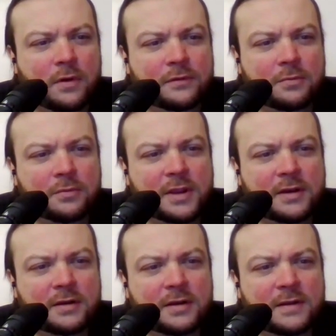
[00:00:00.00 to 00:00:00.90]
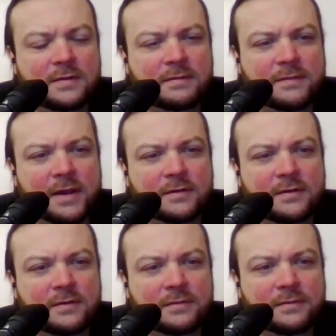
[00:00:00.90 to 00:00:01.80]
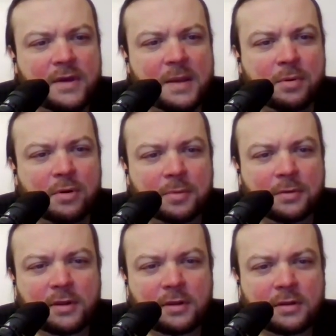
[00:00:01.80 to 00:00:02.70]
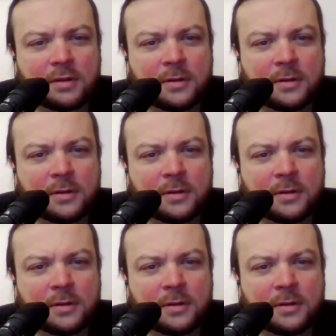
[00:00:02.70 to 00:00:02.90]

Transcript: also related is the fallacy of hyperbole.